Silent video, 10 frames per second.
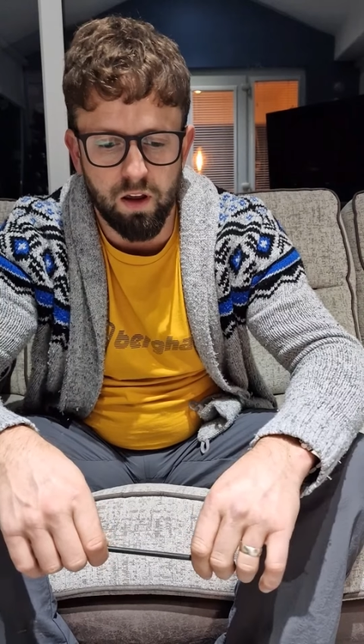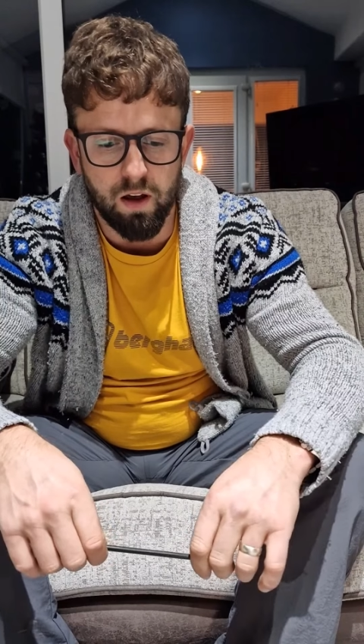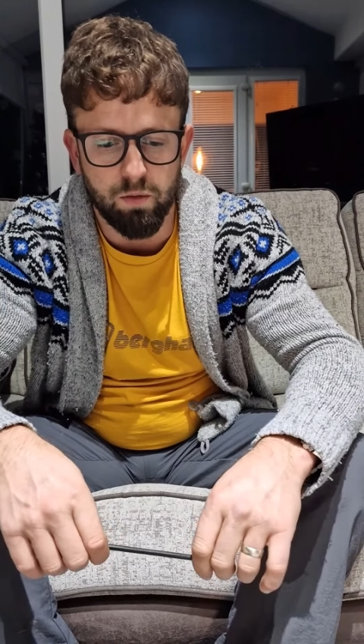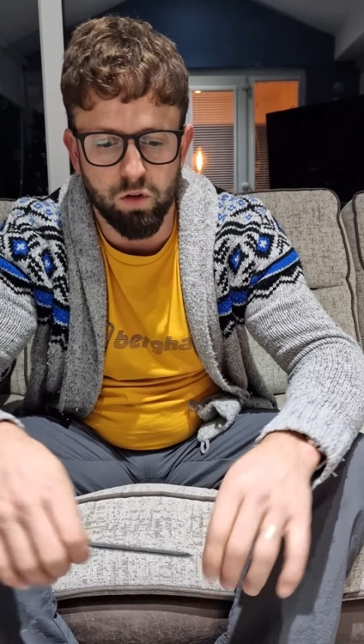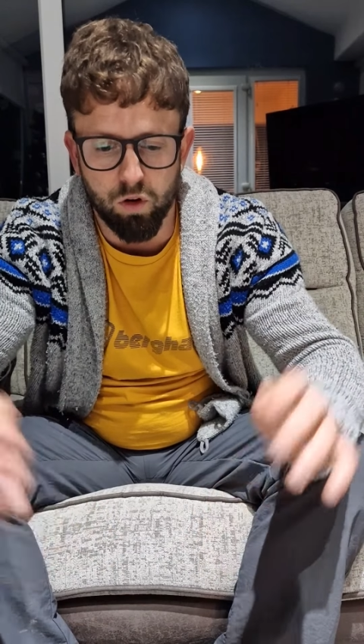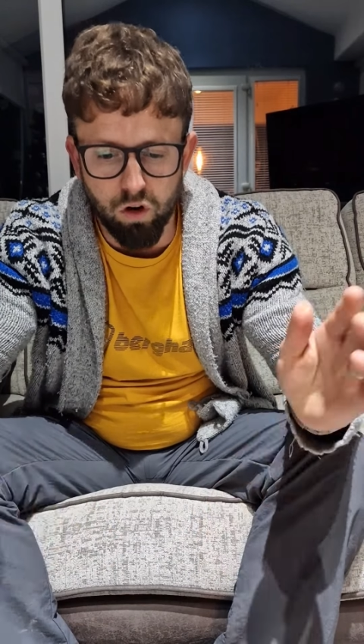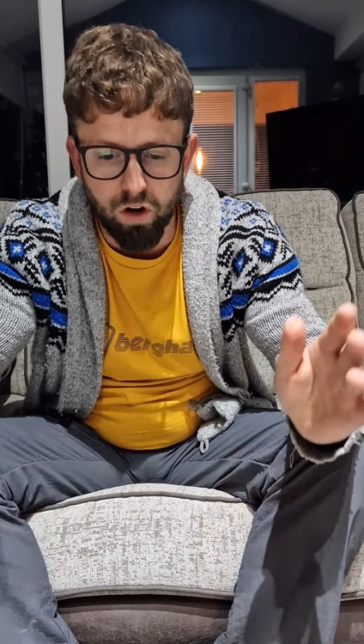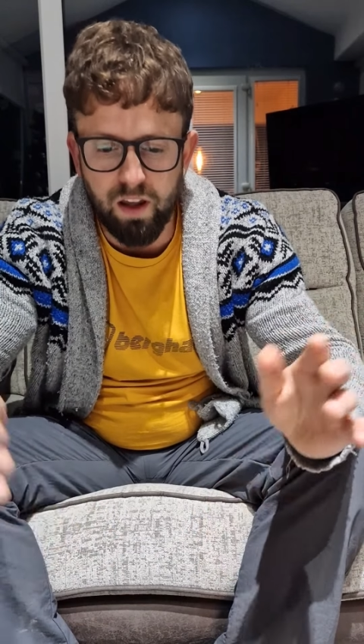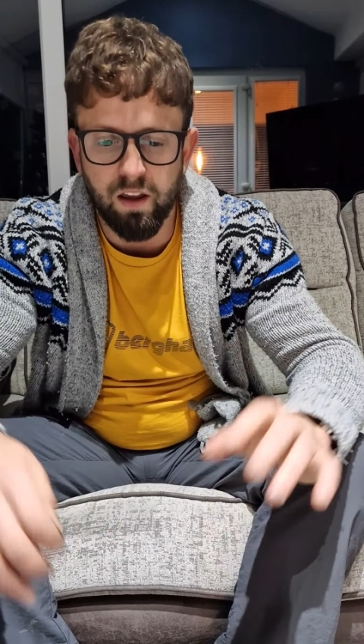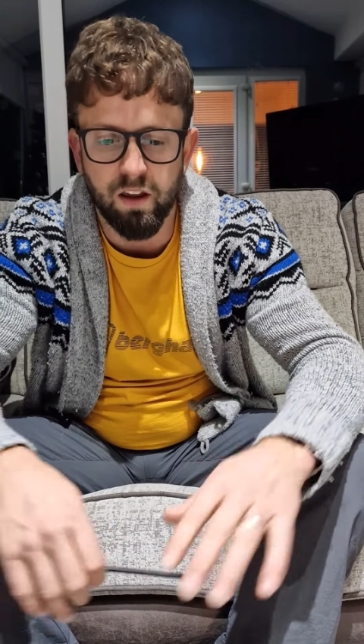I'm so
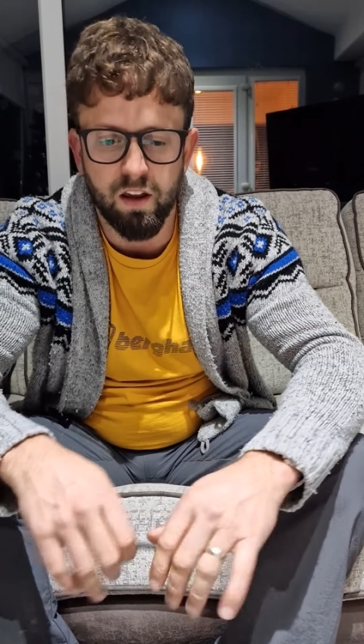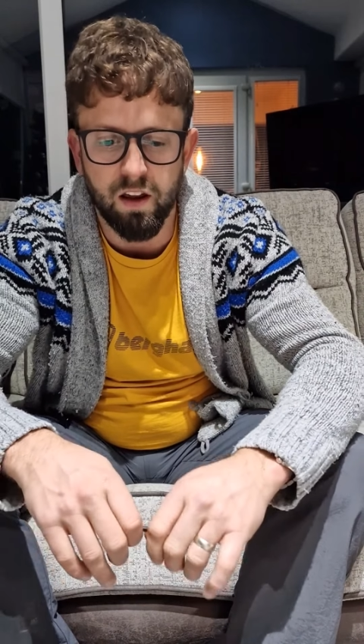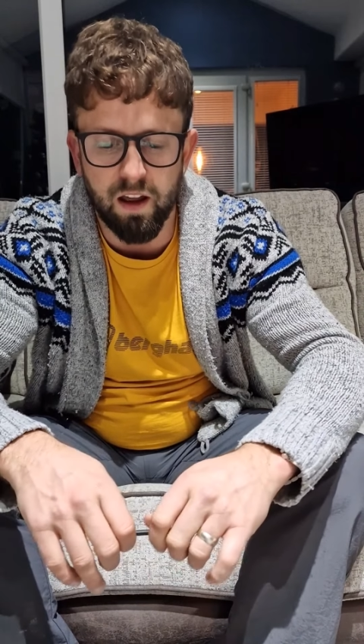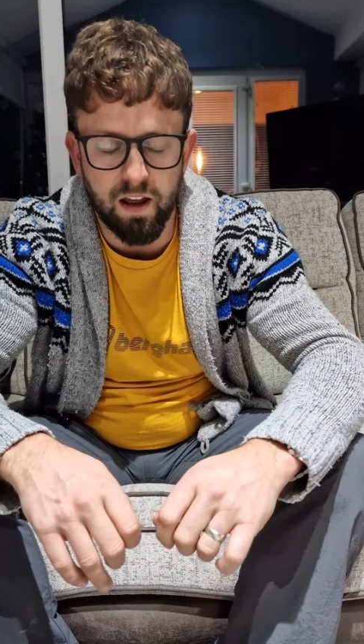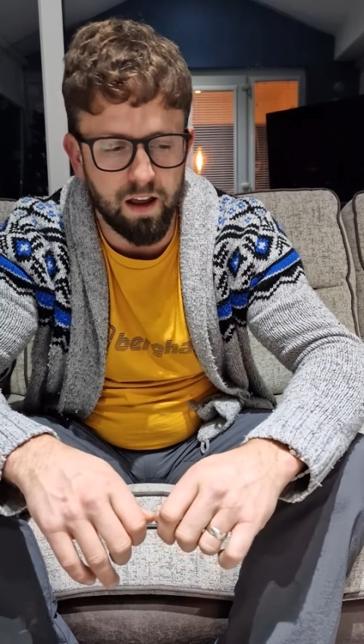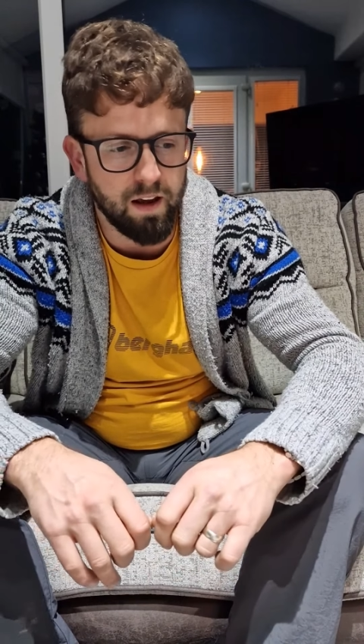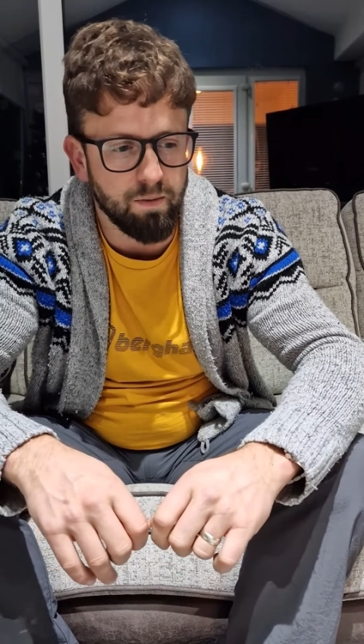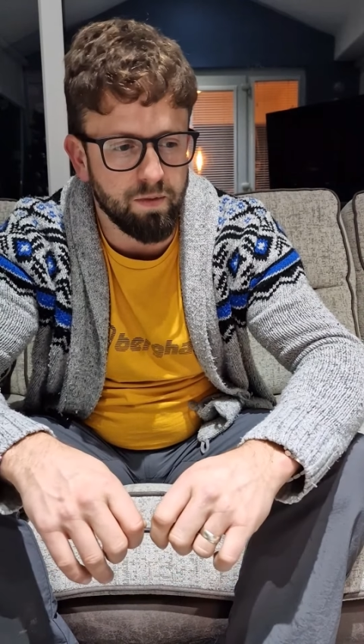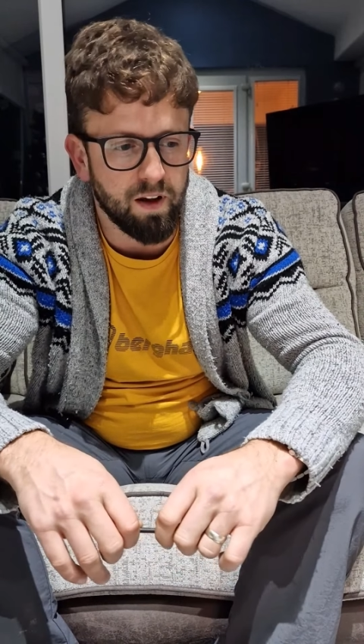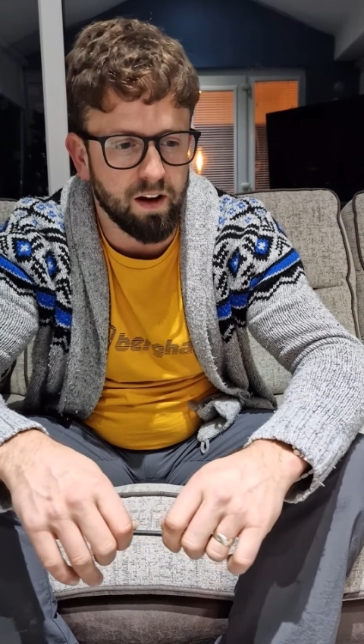lucky
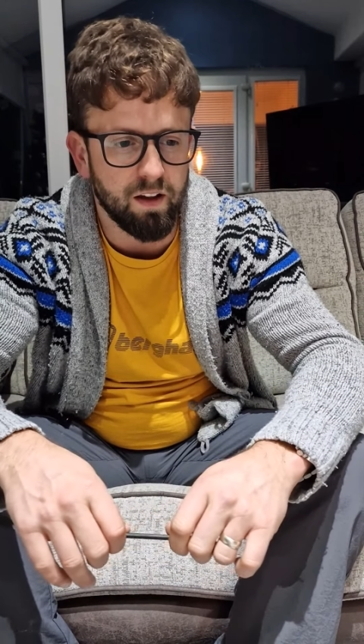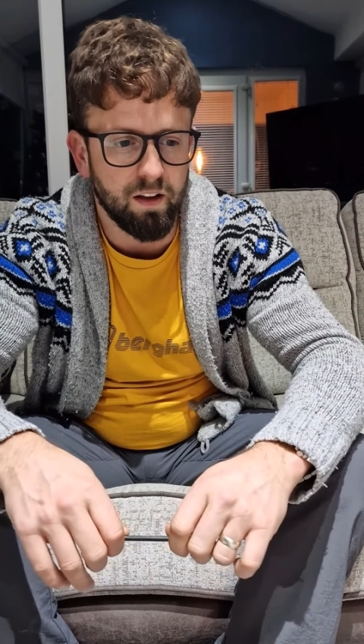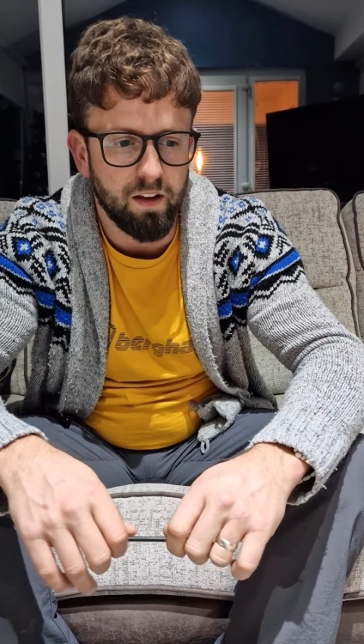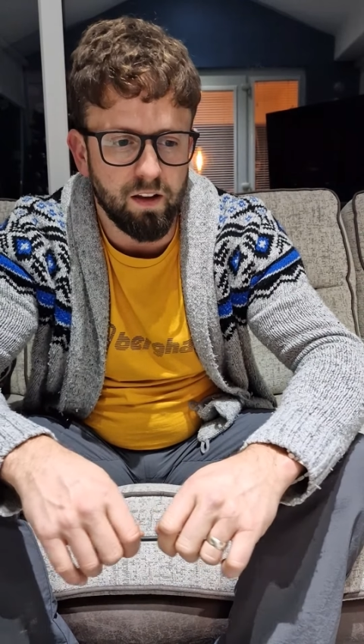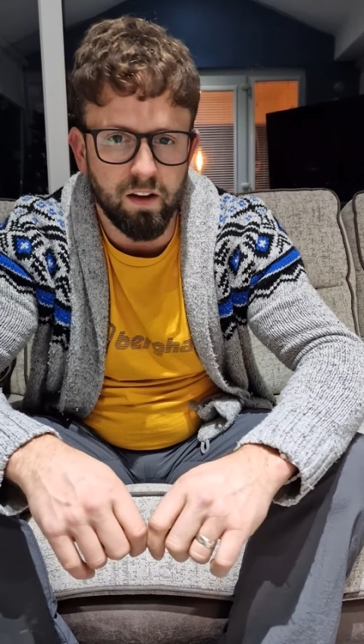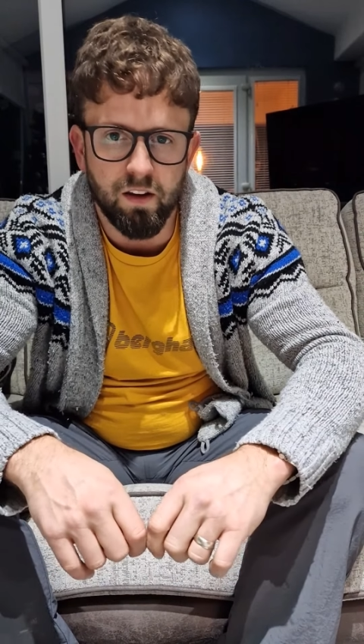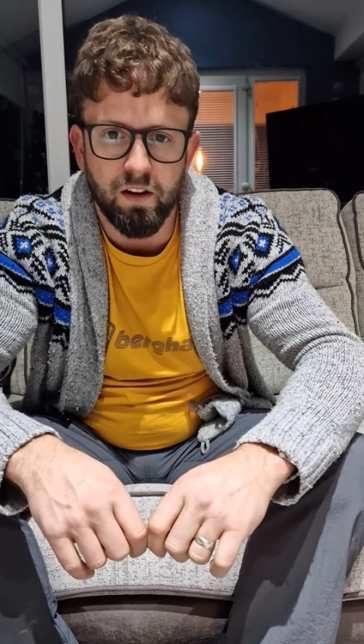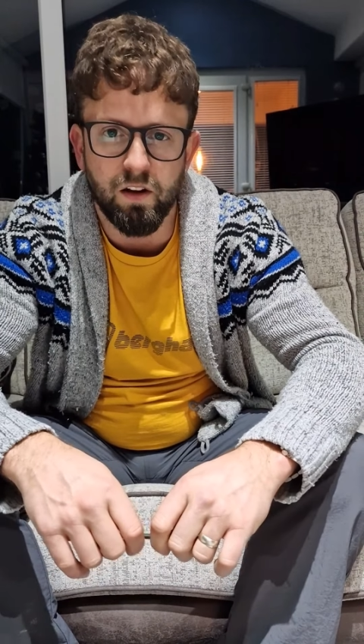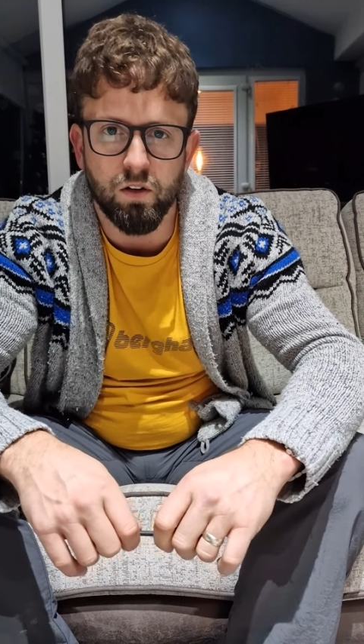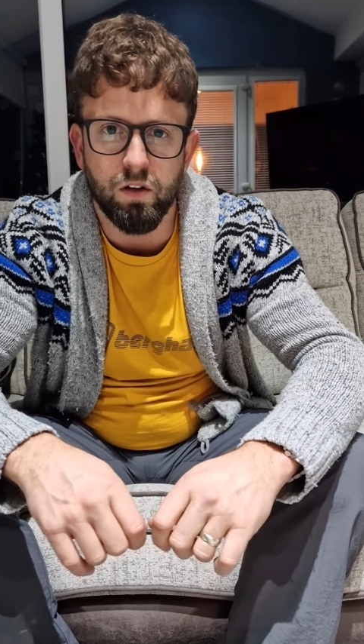that,
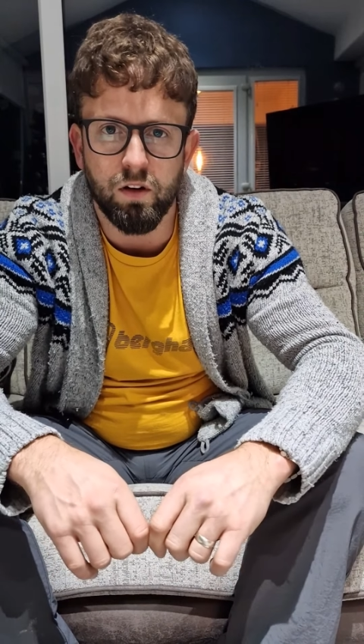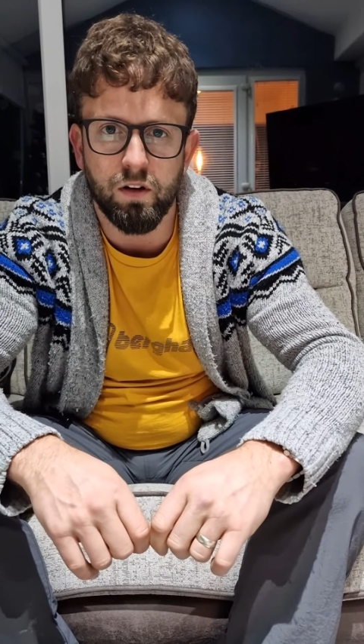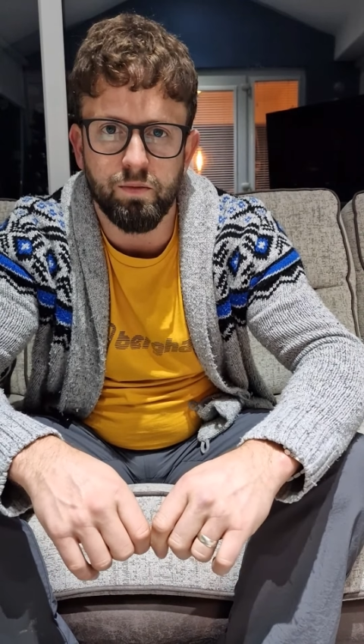you know,